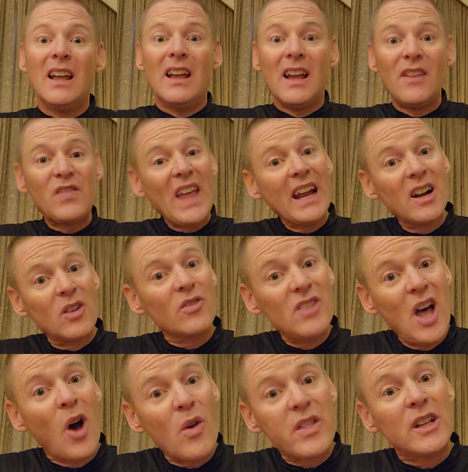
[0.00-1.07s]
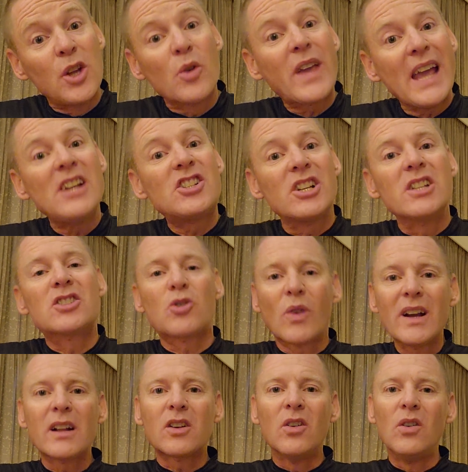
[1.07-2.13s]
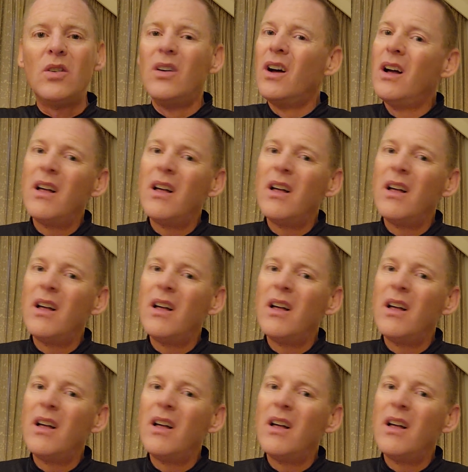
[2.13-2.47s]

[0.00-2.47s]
if they don't know the location is critical,